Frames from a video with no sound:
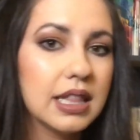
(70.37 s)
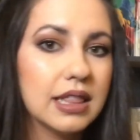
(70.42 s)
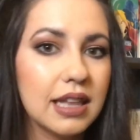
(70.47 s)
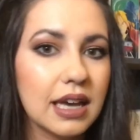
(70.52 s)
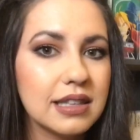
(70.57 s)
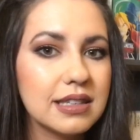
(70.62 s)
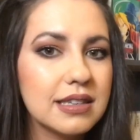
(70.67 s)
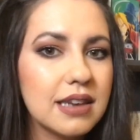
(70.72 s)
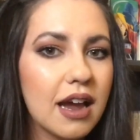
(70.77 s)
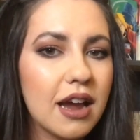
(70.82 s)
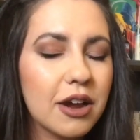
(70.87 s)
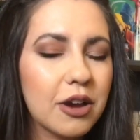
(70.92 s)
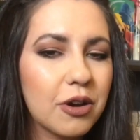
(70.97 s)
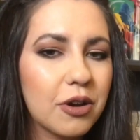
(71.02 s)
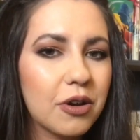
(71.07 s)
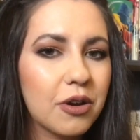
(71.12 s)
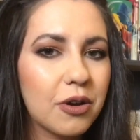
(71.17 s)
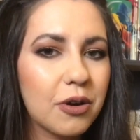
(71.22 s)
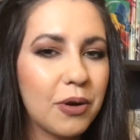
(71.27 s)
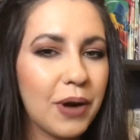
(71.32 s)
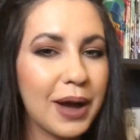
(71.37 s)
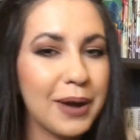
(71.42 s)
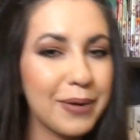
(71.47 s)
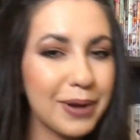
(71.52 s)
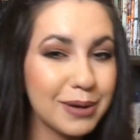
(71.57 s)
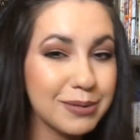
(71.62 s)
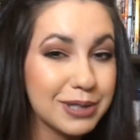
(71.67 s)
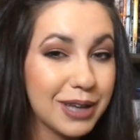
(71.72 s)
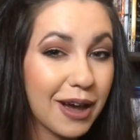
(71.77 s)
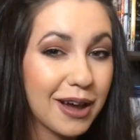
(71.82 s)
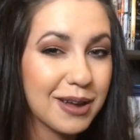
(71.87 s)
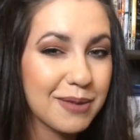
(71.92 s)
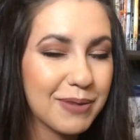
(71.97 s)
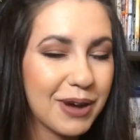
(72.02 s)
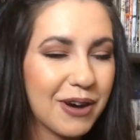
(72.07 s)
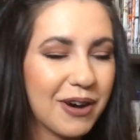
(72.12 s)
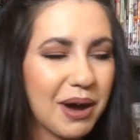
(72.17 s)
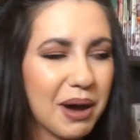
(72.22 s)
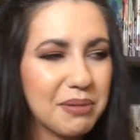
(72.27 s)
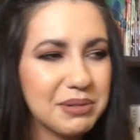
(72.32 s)
That's not quite what I'm talking
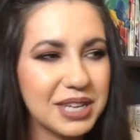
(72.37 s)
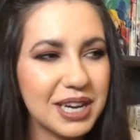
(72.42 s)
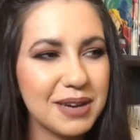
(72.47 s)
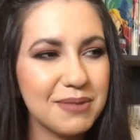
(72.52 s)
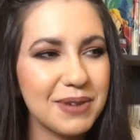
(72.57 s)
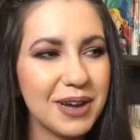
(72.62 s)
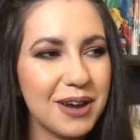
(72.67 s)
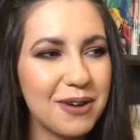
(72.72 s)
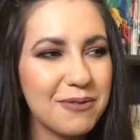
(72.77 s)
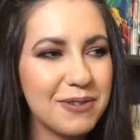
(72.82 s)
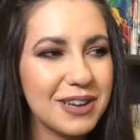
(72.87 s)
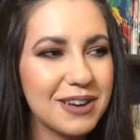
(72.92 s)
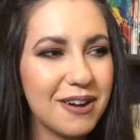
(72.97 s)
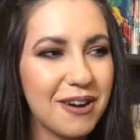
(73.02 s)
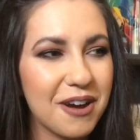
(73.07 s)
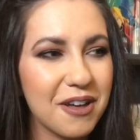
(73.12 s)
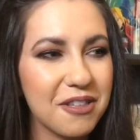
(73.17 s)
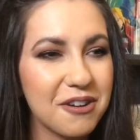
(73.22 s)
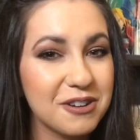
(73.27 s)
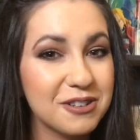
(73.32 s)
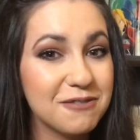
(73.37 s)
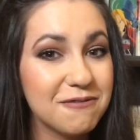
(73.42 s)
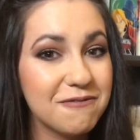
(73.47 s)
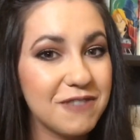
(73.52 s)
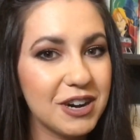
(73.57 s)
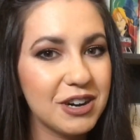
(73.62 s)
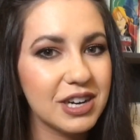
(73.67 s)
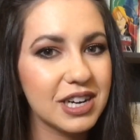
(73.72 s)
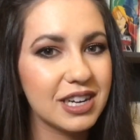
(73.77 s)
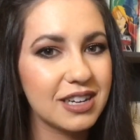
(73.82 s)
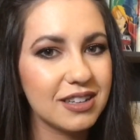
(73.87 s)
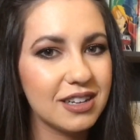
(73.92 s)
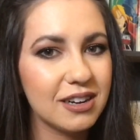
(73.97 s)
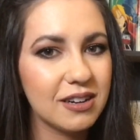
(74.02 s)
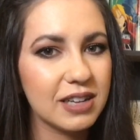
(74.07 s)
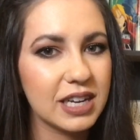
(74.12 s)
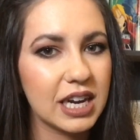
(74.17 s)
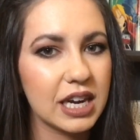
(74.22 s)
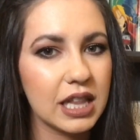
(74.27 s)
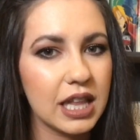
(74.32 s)
about. I'm talking about when authors very
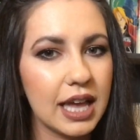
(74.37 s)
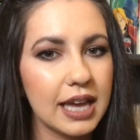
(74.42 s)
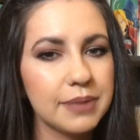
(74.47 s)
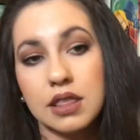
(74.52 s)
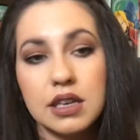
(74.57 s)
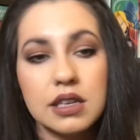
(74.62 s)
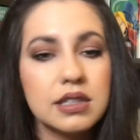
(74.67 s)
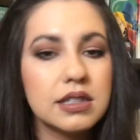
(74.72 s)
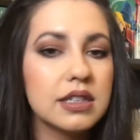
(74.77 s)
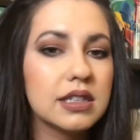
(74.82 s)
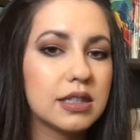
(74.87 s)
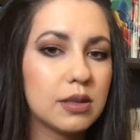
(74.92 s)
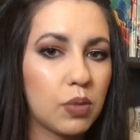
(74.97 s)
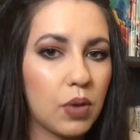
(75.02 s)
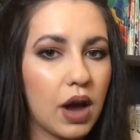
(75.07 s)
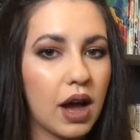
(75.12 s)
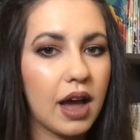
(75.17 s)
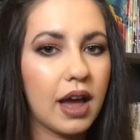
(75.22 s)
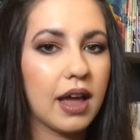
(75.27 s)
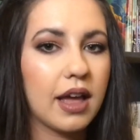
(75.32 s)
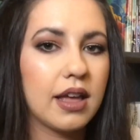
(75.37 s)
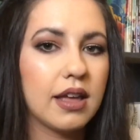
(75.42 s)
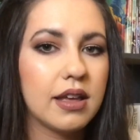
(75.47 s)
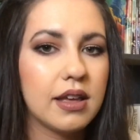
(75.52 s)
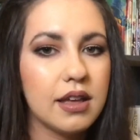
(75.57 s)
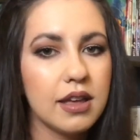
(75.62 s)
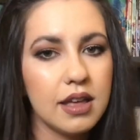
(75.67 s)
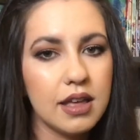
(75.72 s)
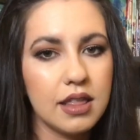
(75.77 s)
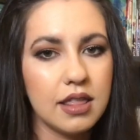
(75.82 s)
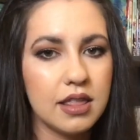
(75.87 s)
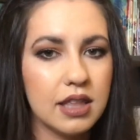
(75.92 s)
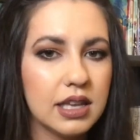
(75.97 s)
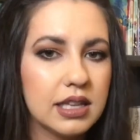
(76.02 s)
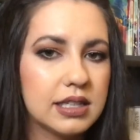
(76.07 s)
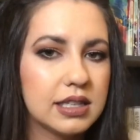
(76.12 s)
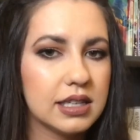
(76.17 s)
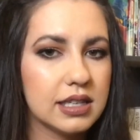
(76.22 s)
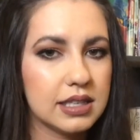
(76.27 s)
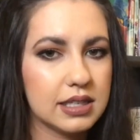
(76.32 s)
clearly are like, this is why
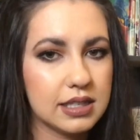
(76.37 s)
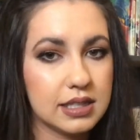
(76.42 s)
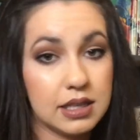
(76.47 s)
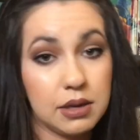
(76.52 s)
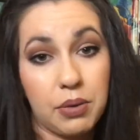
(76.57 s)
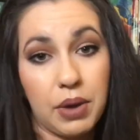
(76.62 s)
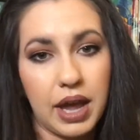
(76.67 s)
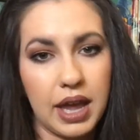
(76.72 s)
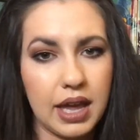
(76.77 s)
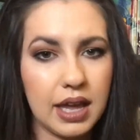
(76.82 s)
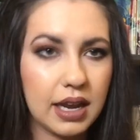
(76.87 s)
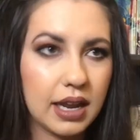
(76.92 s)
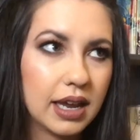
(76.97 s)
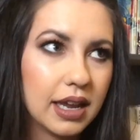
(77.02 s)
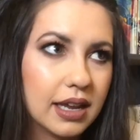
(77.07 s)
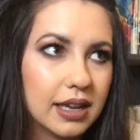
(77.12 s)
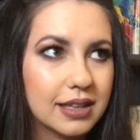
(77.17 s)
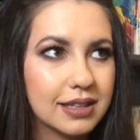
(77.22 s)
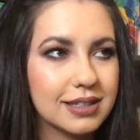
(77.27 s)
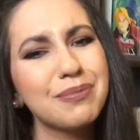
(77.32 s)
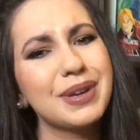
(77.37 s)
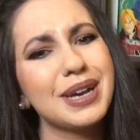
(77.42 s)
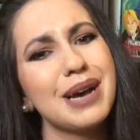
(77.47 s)
this is the way it is.